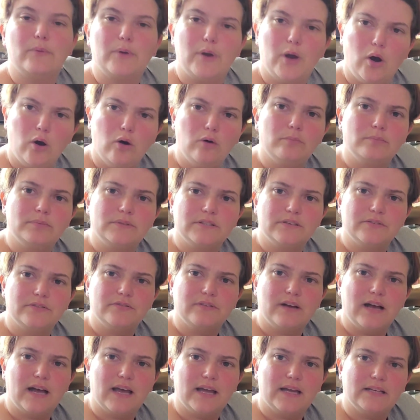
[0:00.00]
hope to
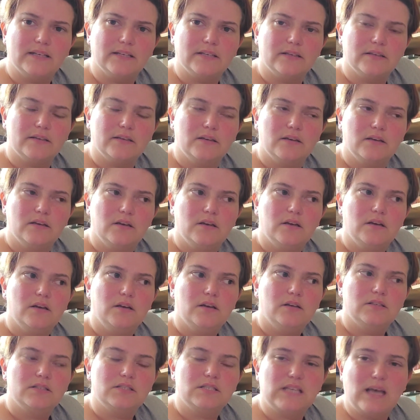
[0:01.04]
find
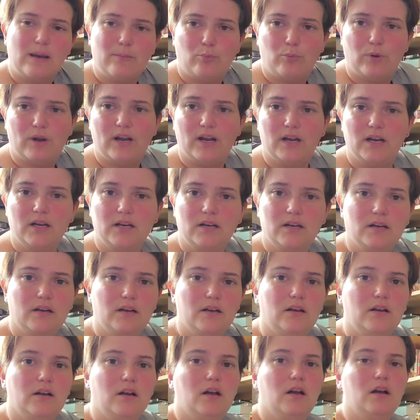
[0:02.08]
somewhere
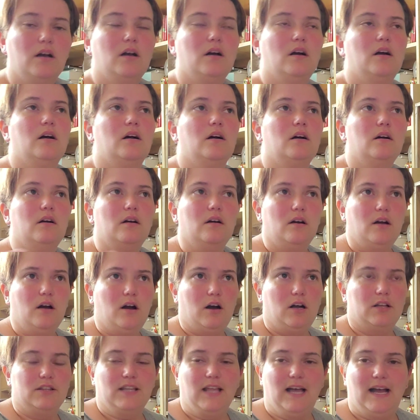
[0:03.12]

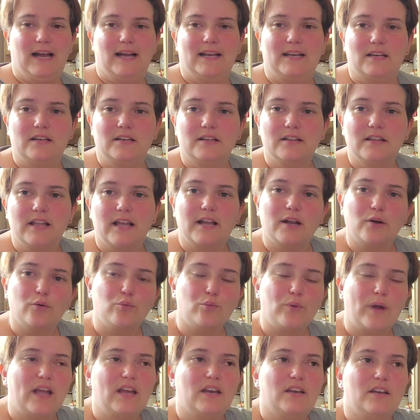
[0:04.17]
online like a
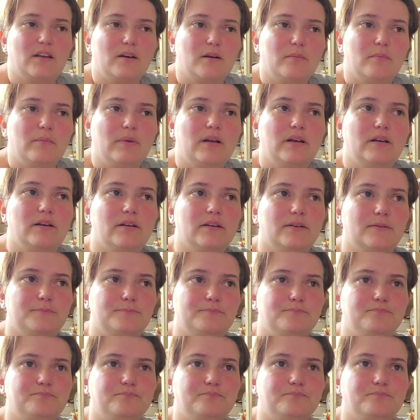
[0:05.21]
random
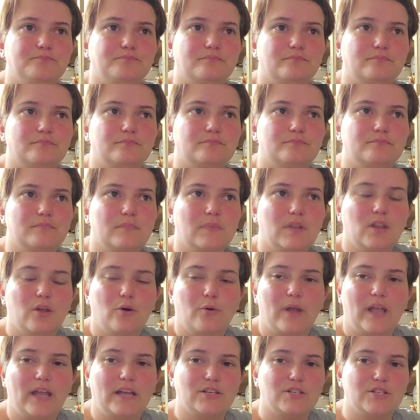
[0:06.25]

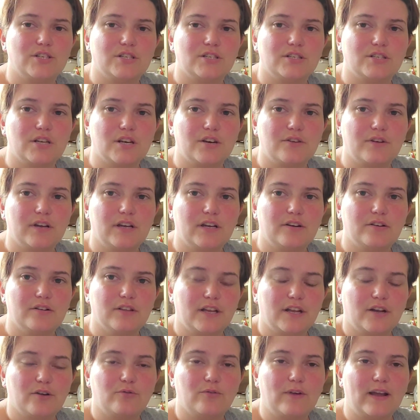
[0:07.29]
location generator,
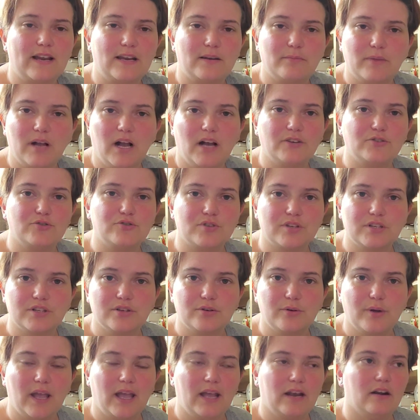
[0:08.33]
like a random country
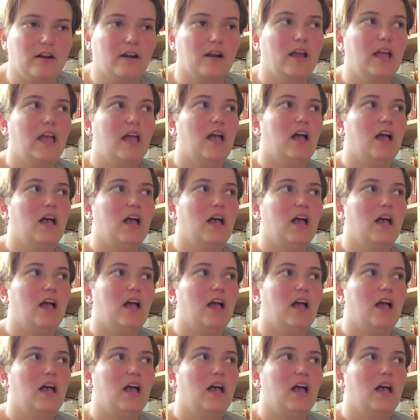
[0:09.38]
locator